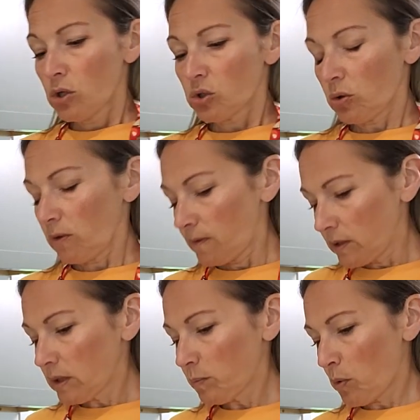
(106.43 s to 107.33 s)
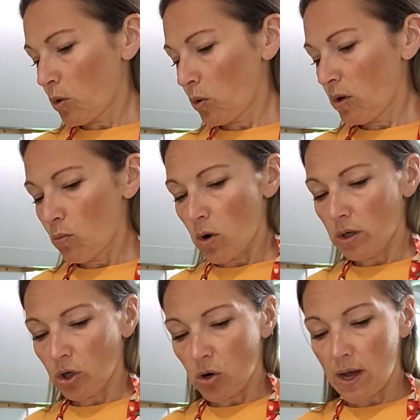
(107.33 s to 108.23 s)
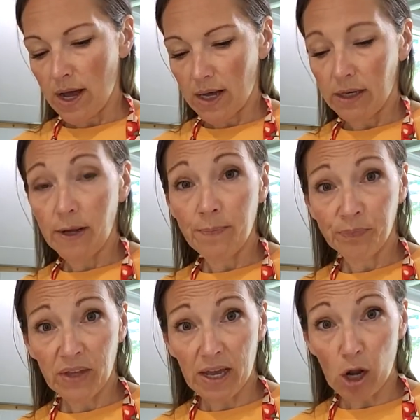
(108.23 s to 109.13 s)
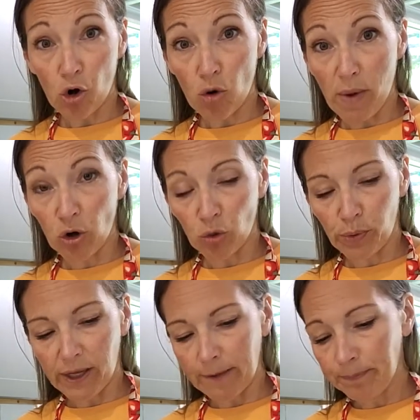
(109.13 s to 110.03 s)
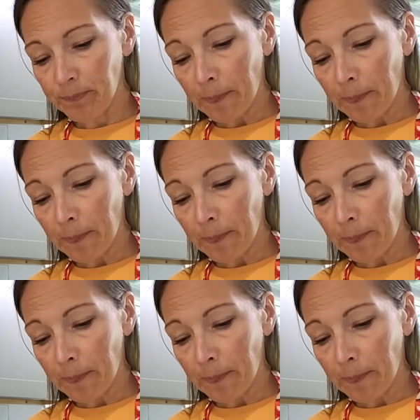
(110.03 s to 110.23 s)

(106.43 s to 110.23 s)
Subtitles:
So in this bowl, we want to go ahead, get out our microplane